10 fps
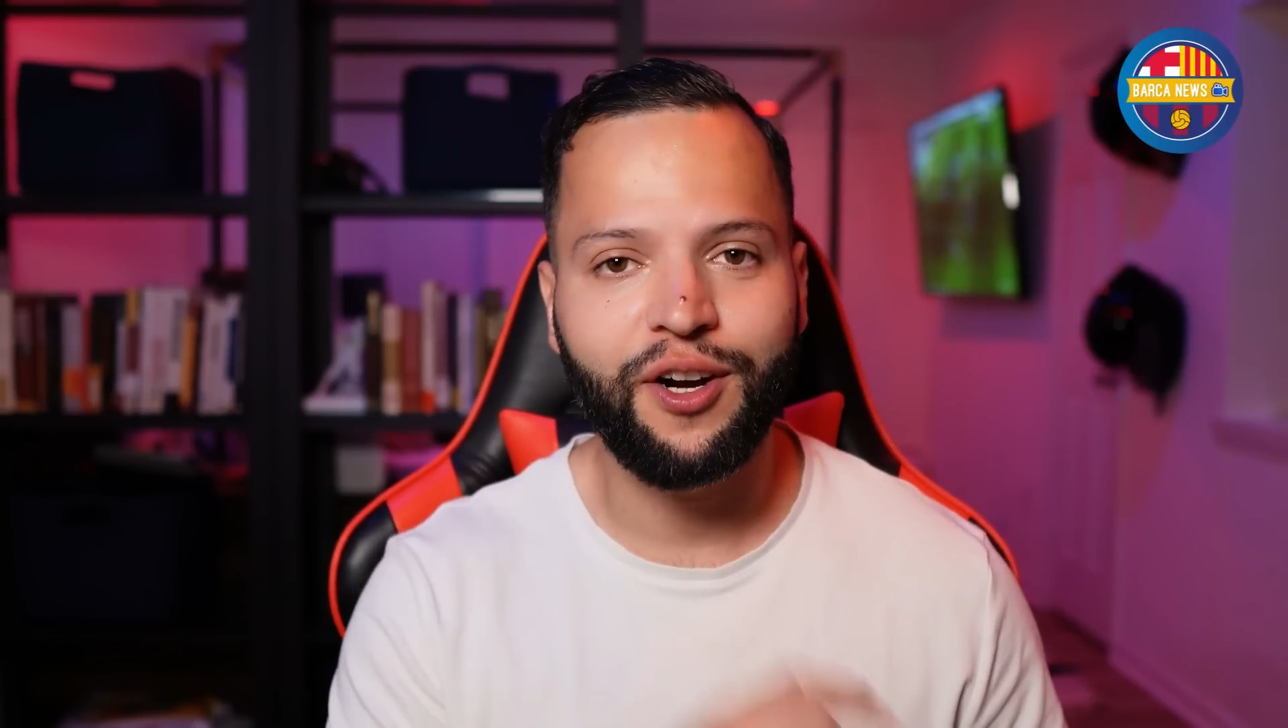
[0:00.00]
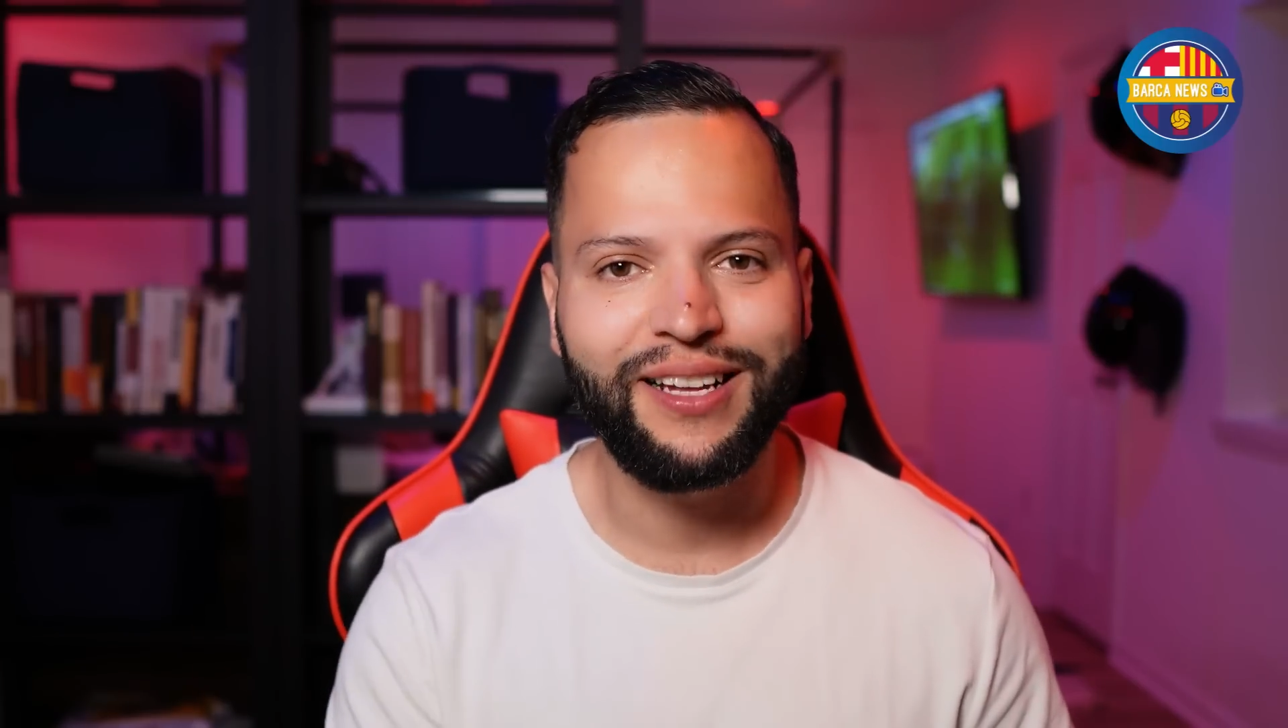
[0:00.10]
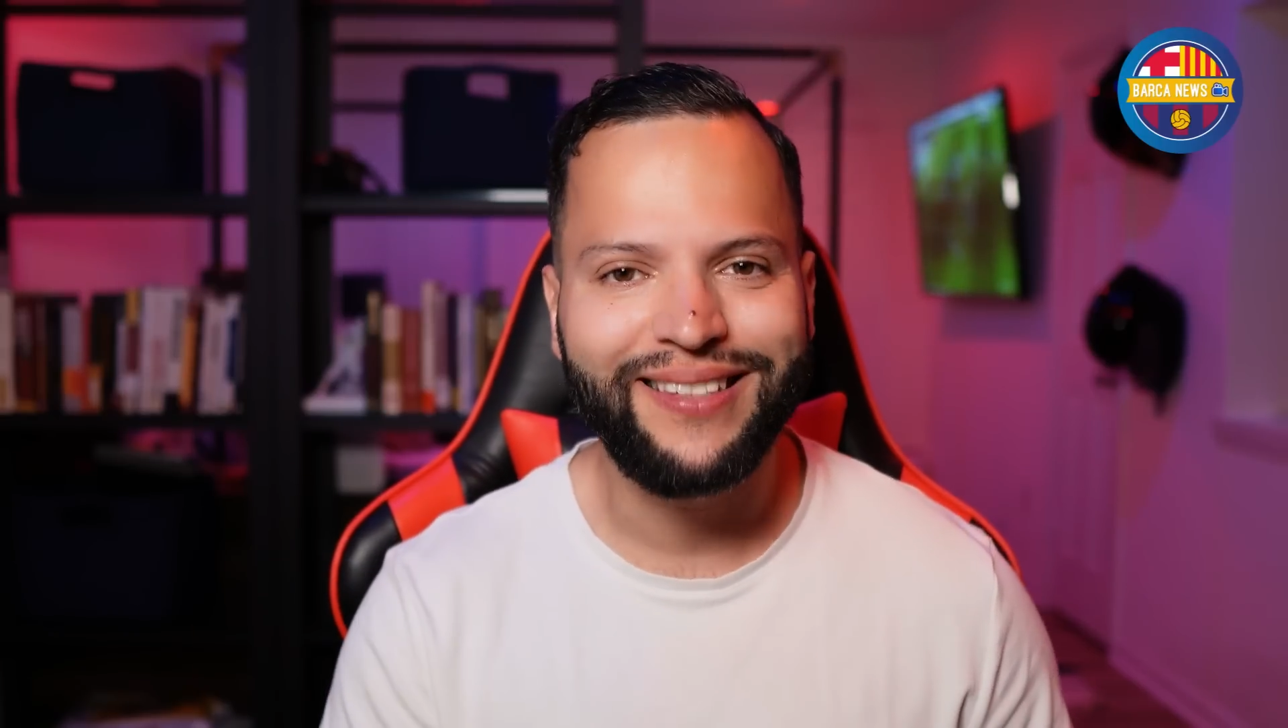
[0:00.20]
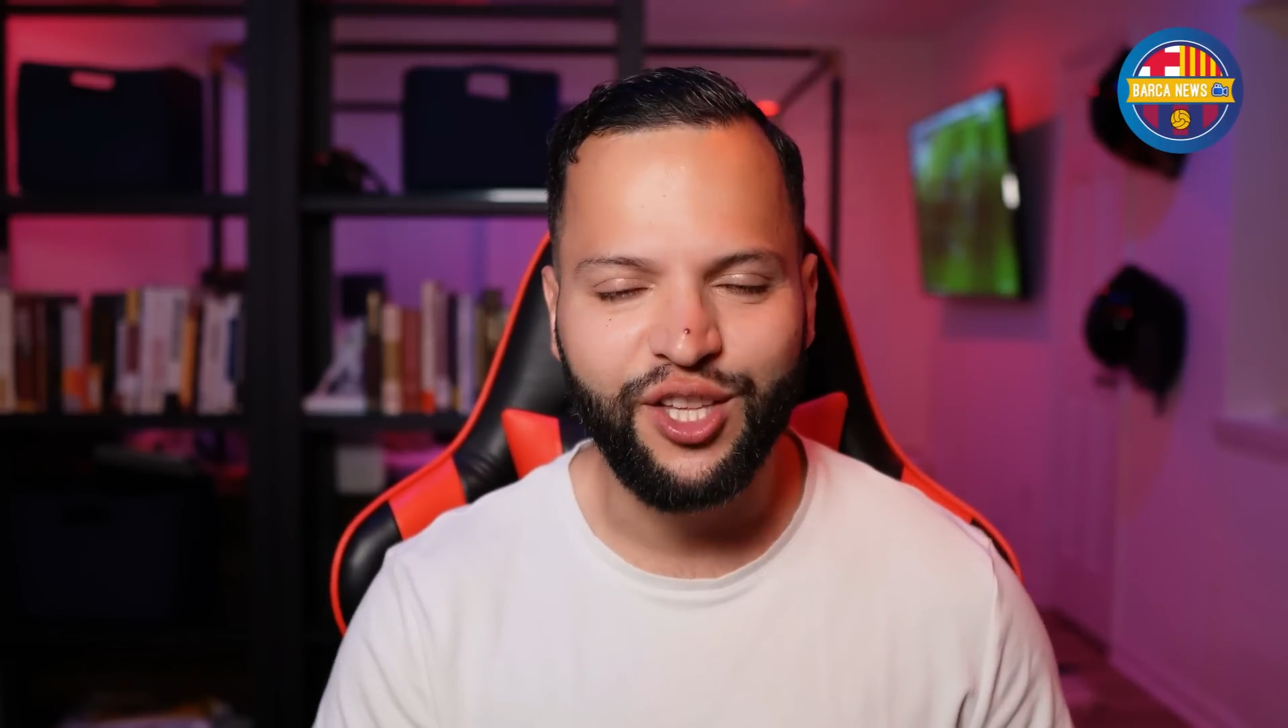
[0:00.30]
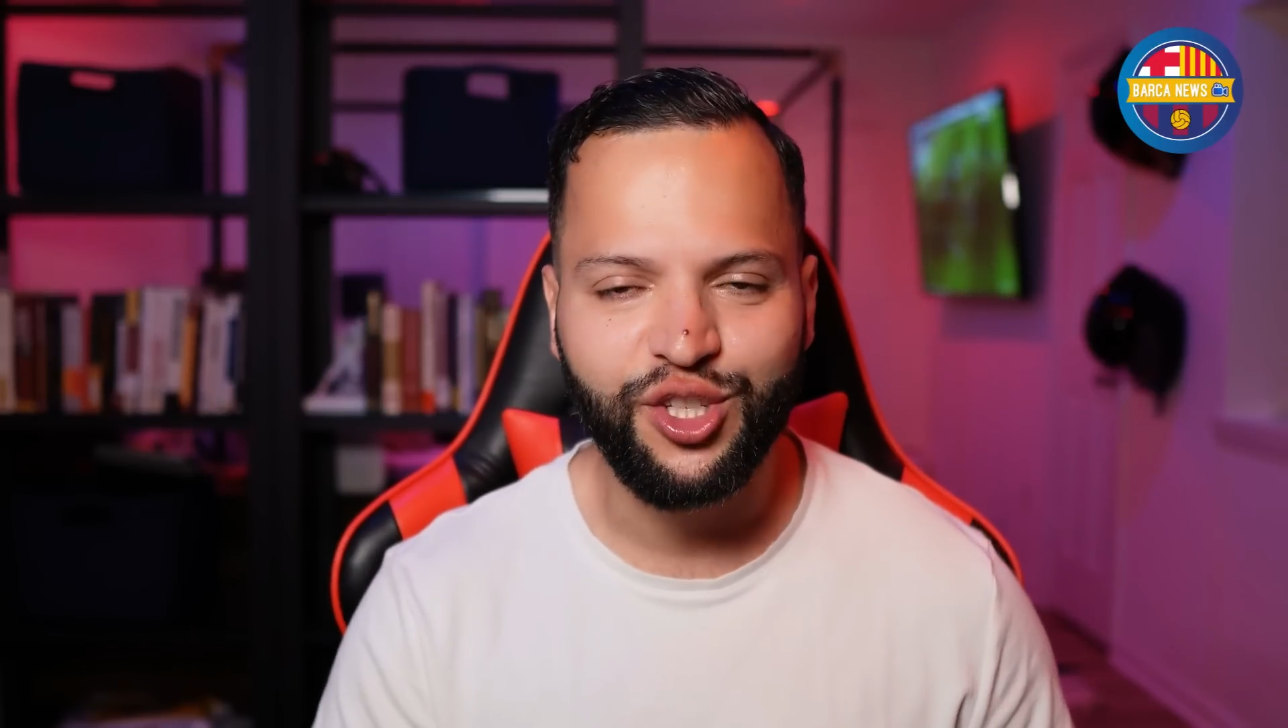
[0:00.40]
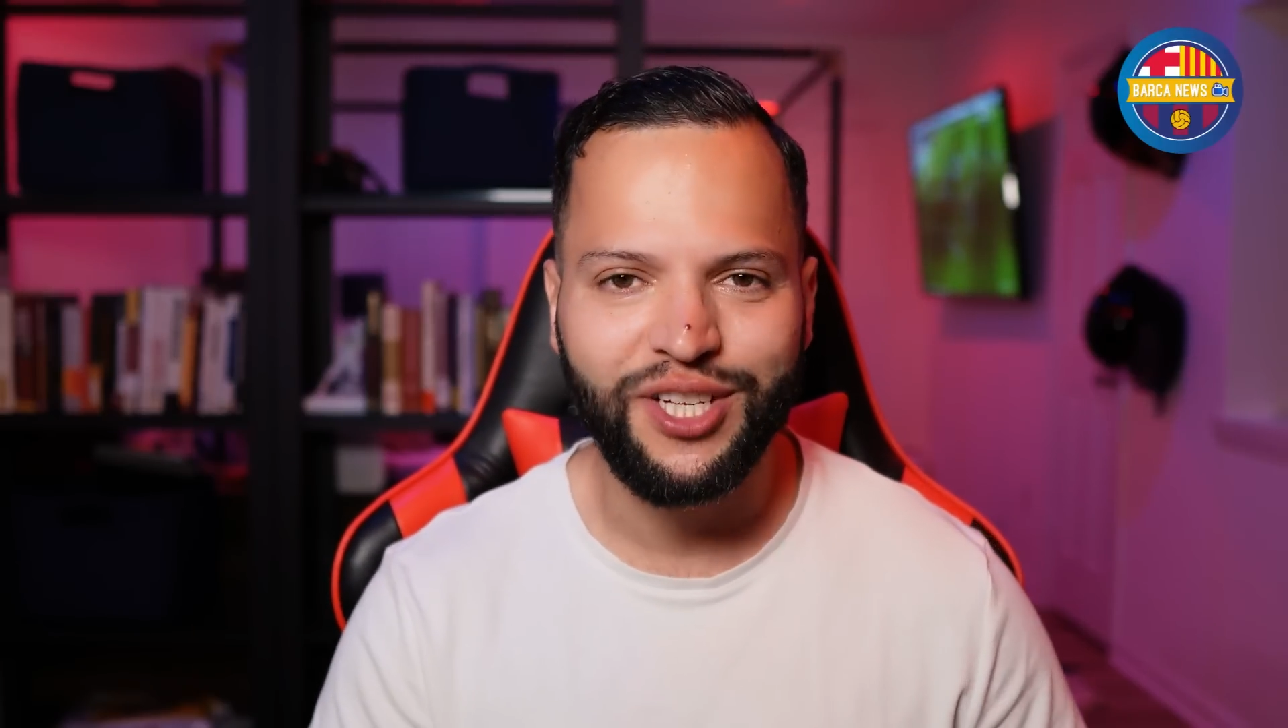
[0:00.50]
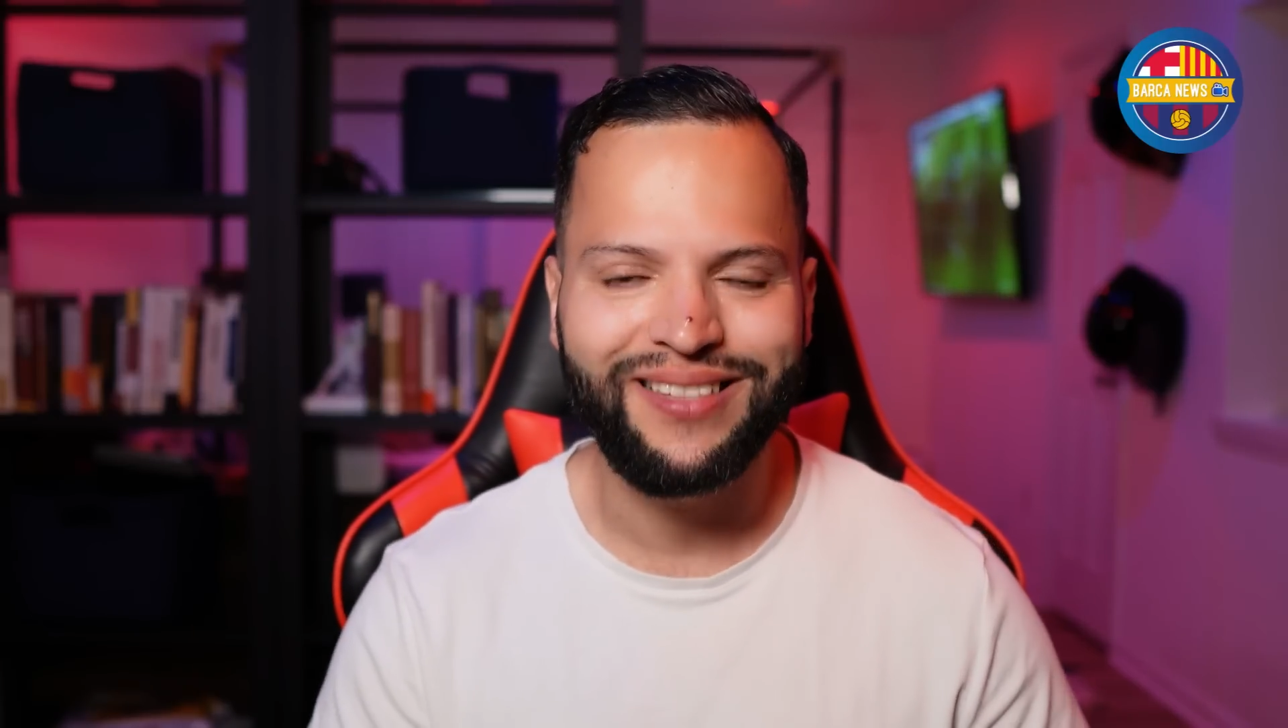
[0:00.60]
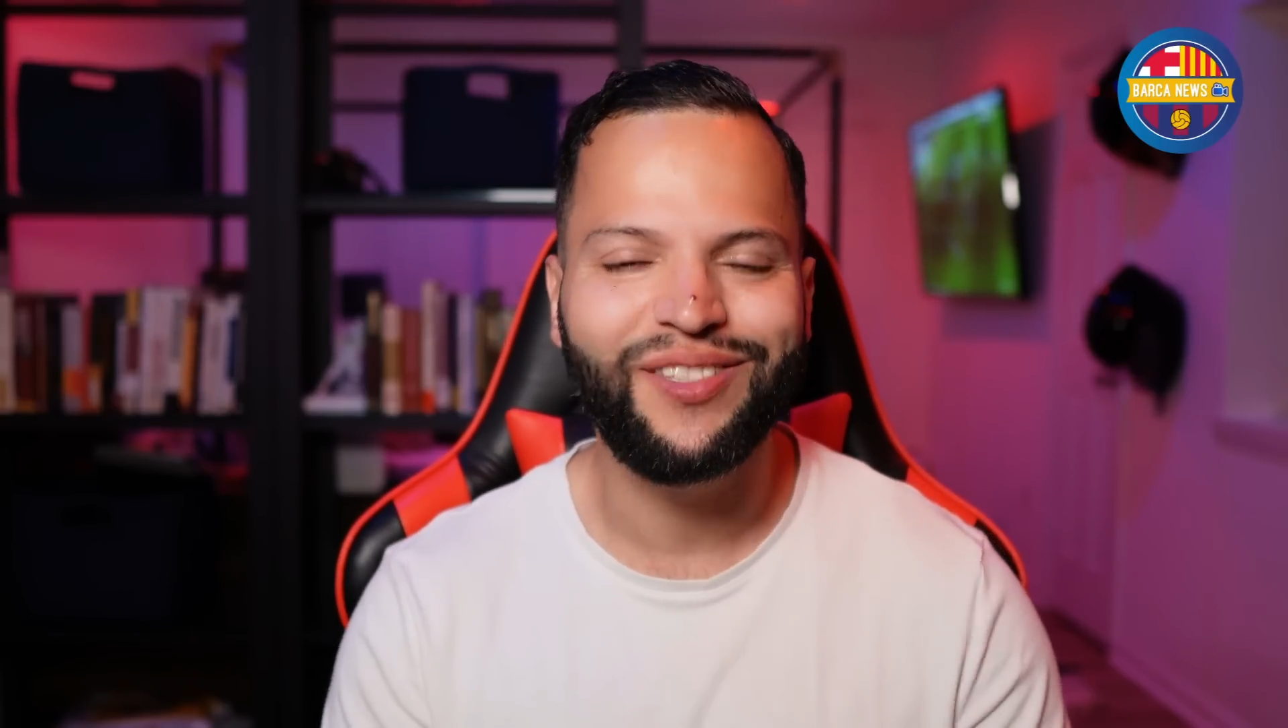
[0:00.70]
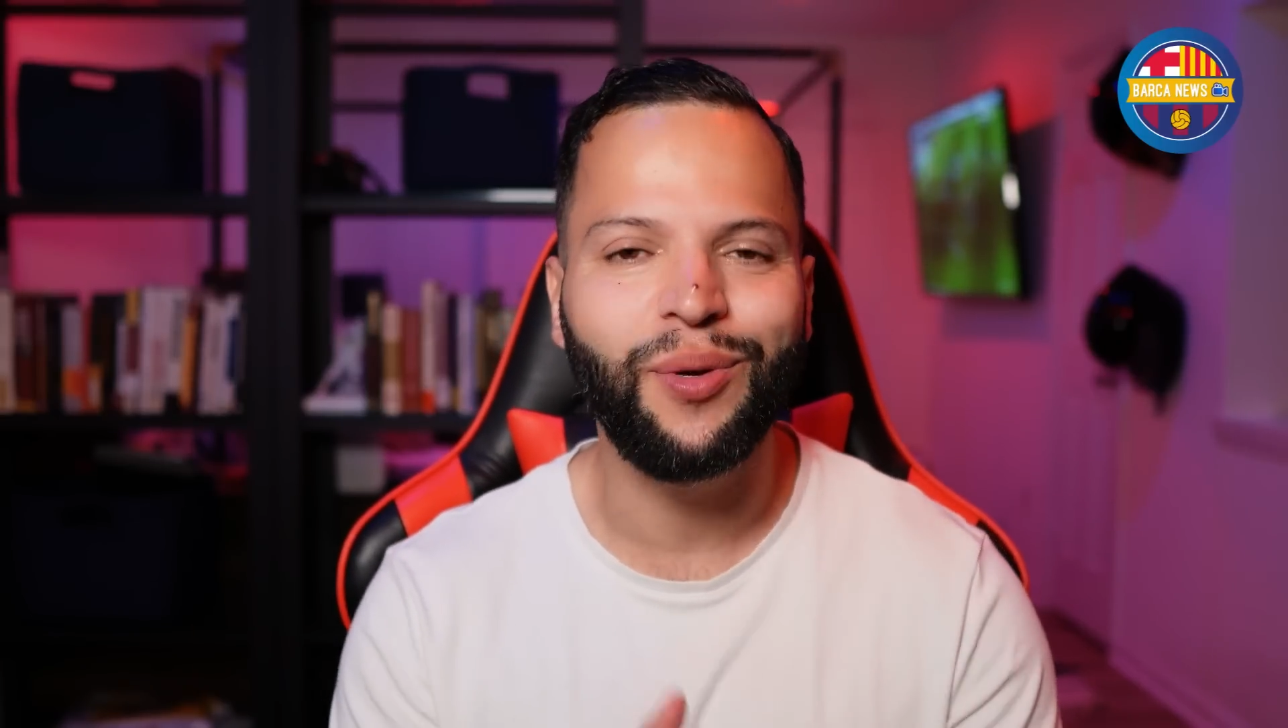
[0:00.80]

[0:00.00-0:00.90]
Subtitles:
our attention